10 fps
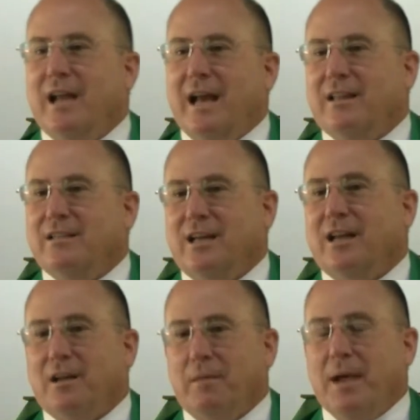he had the
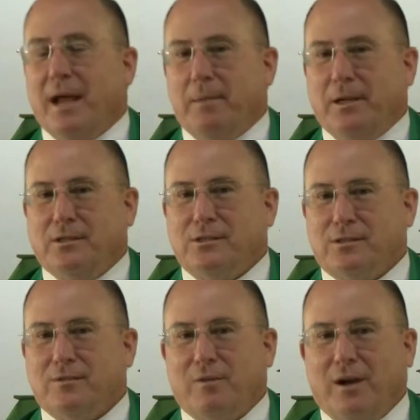10
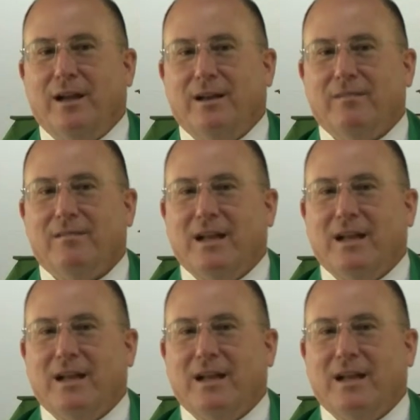Commandments, right?